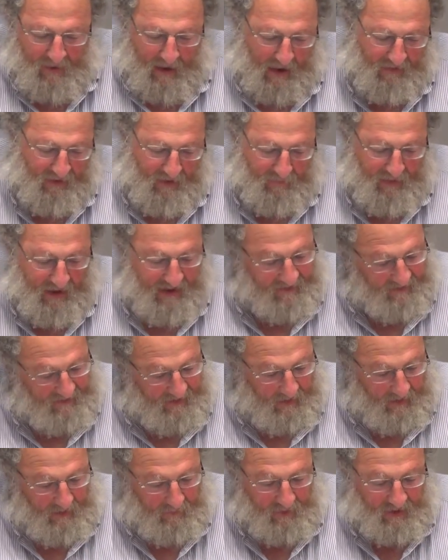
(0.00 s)
on the Beit
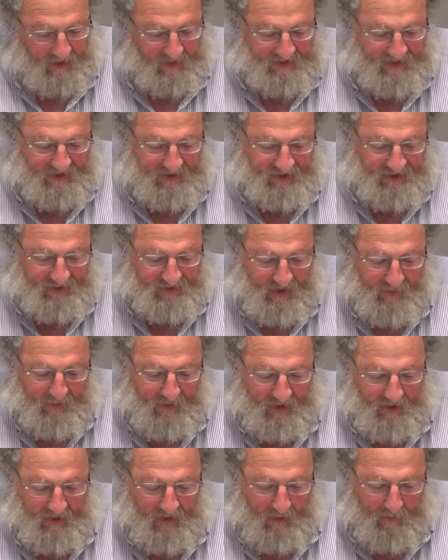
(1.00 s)
Din because he
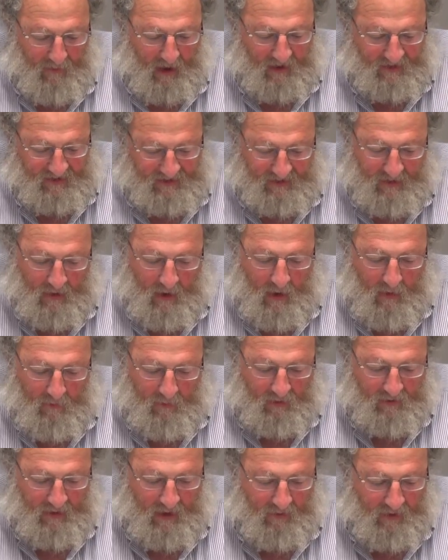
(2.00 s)
distributed amongst
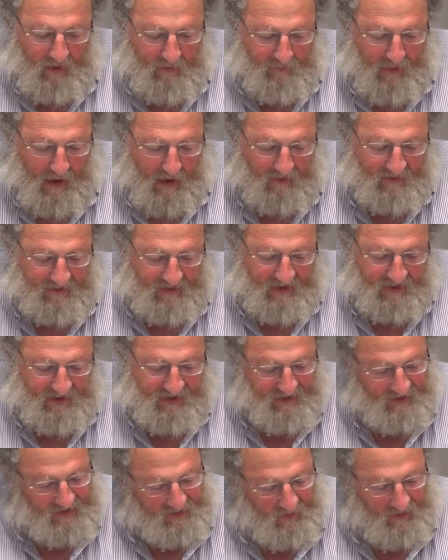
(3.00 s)
Bulgarian
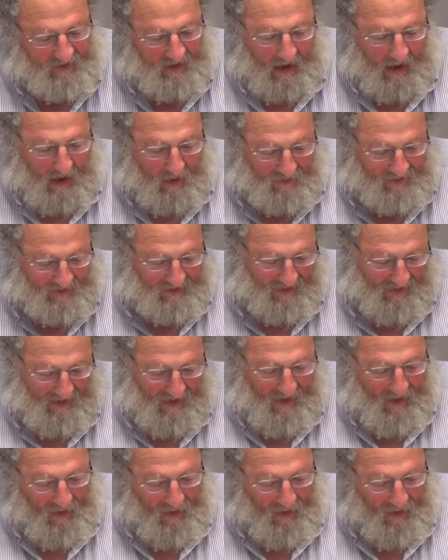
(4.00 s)
politicians without